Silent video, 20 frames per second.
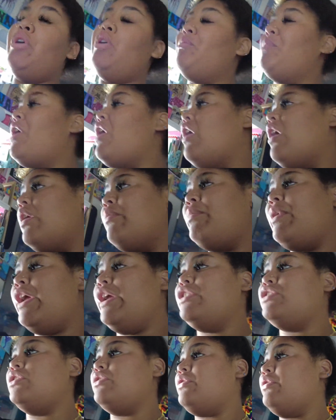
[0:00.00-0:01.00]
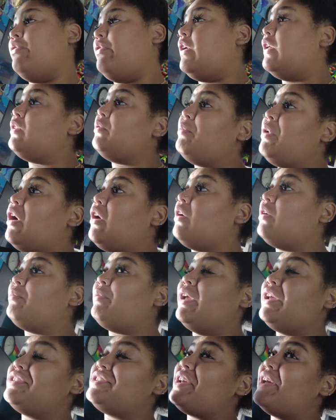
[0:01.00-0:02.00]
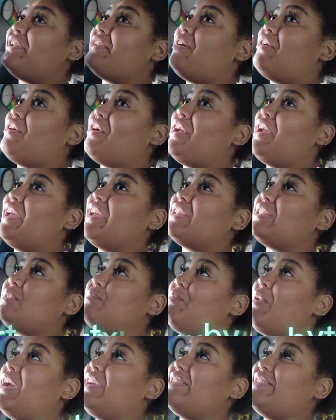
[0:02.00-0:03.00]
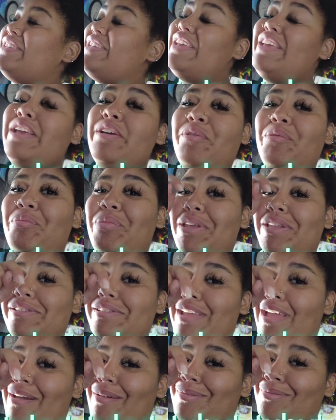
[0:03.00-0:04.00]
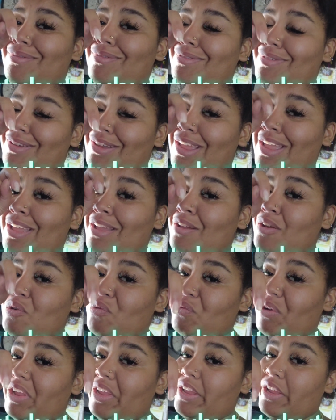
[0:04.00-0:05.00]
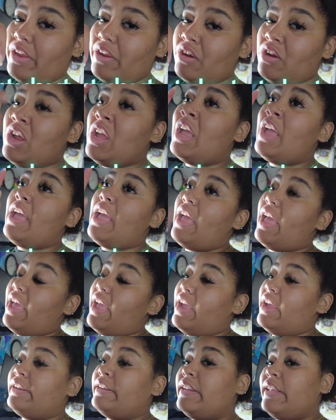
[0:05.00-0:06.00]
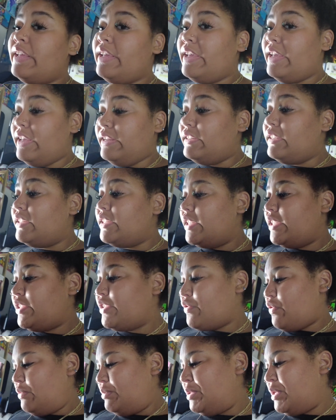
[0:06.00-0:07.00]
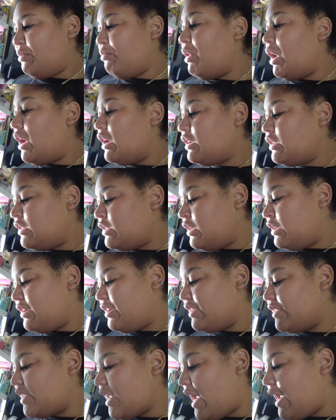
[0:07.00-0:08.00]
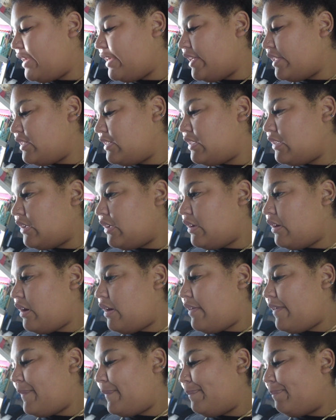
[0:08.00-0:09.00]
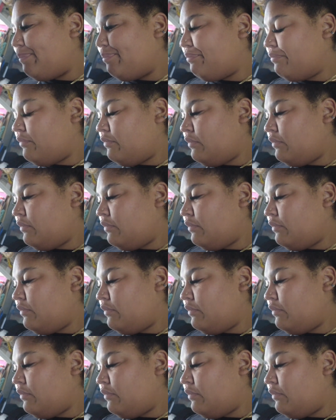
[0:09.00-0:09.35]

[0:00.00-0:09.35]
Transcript: on my art page. You can follow my art page at Art X by T. It'll be down right here and in the description box because I need to um